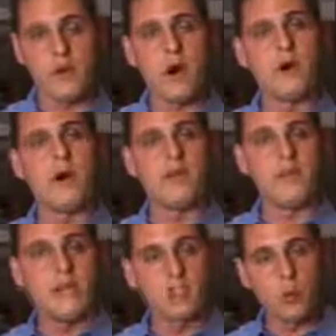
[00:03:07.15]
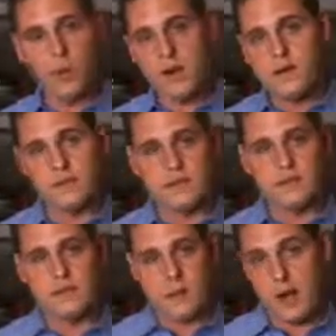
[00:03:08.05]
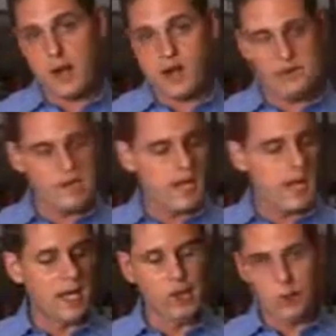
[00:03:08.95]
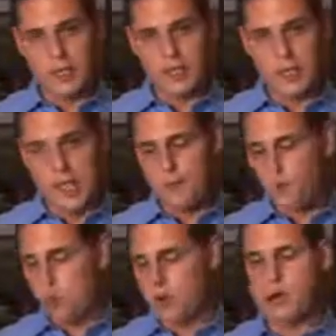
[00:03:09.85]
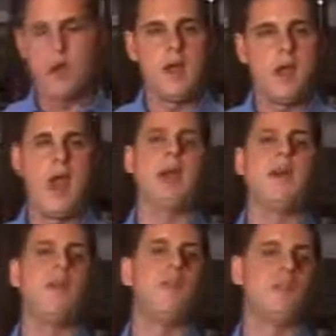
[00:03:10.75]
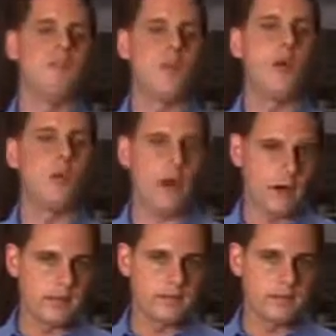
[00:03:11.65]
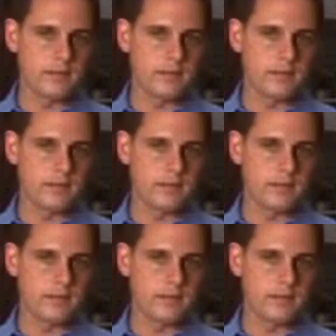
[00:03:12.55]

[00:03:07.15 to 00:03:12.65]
are of each one of these products, including tap water and the Juvelle water.